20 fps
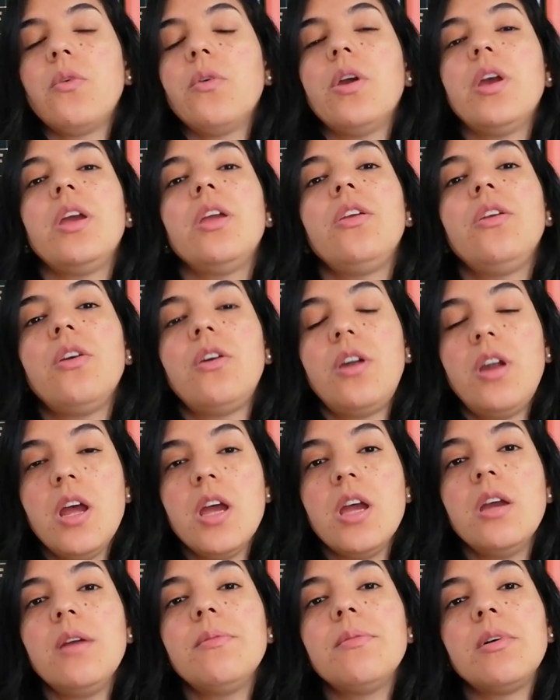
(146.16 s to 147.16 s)
When you're
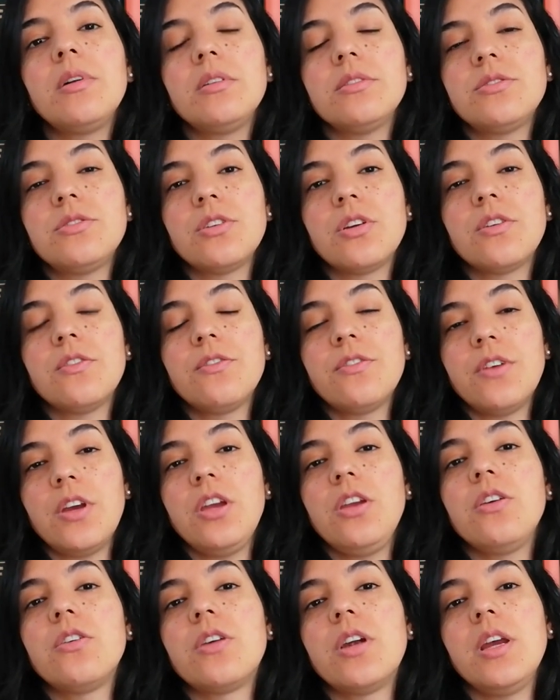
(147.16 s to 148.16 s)
able to
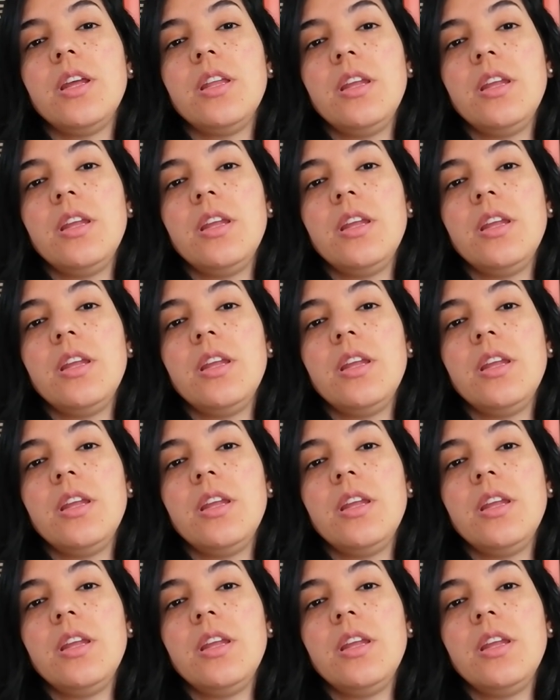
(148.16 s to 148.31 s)
convey your